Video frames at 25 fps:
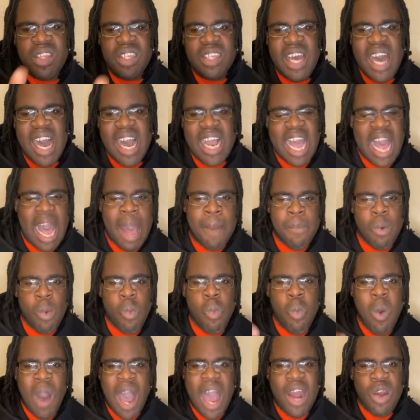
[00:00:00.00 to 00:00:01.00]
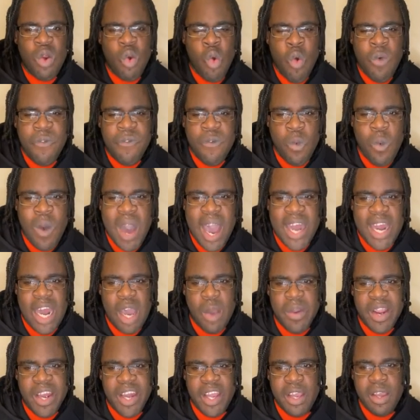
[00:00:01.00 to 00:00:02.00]
talk. I'm a one all for one
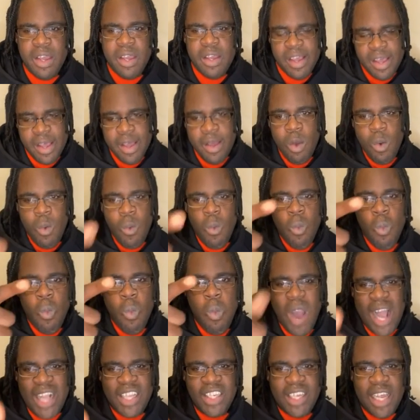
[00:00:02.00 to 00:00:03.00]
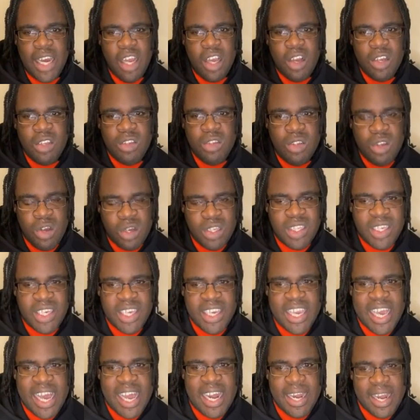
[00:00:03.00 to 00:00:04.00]
already. What a look dotty
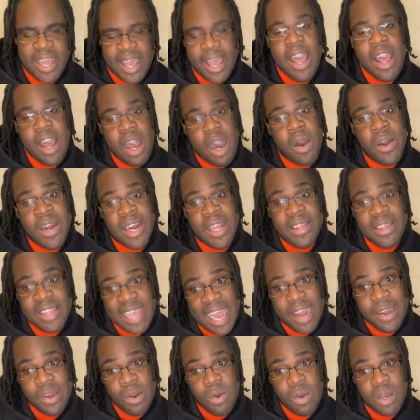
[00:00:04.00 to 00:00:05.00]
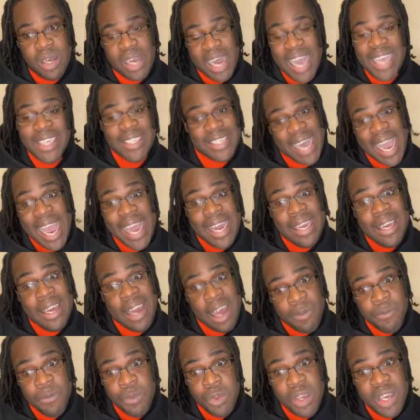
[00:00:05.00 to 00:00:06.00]
girl there. On that note, guys, I
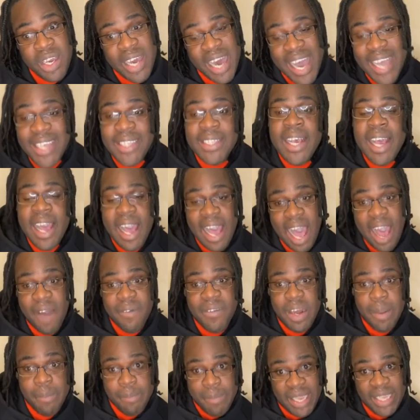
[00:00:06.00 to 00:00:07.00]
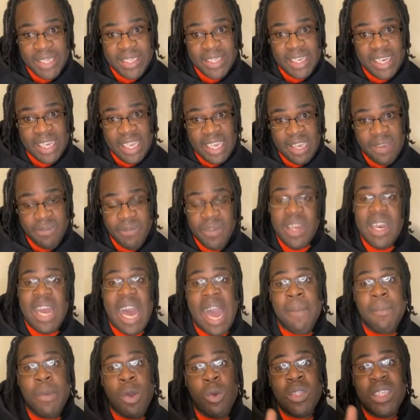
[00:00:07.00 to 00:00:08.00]
love you guys. Have an amazing evening.
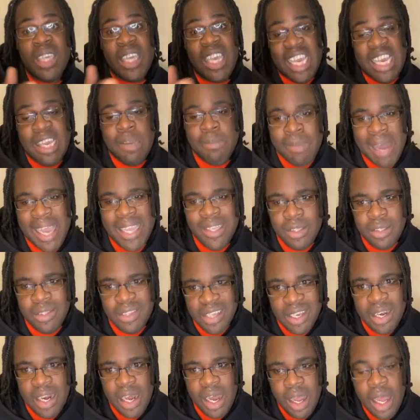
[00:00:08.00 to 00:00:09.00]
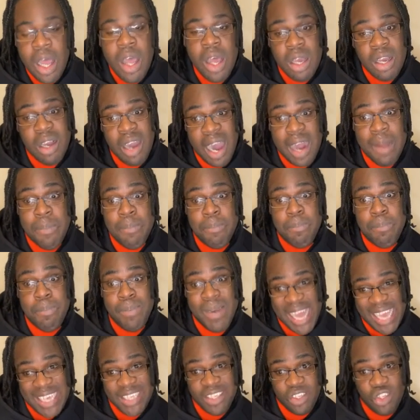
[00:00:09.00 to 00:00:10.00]
I'm going to eat my dinner. God
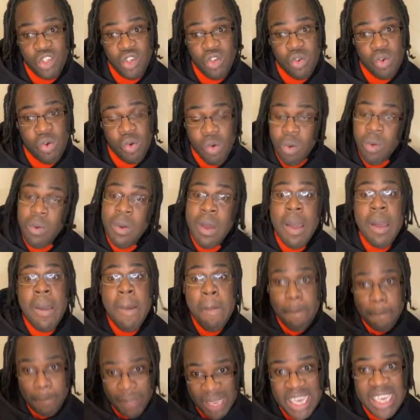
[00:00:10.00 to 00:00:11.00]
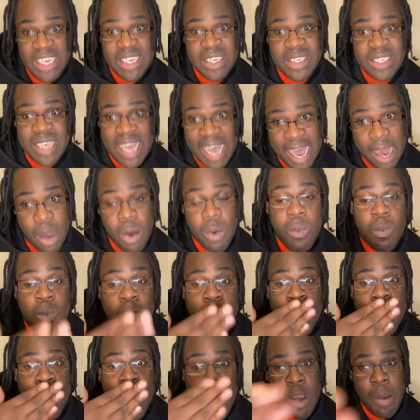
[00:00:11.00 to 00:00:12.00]
bless you all. Peace out.
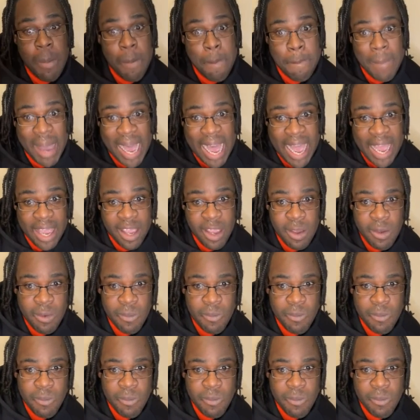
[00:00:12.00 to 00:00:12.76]
Bye.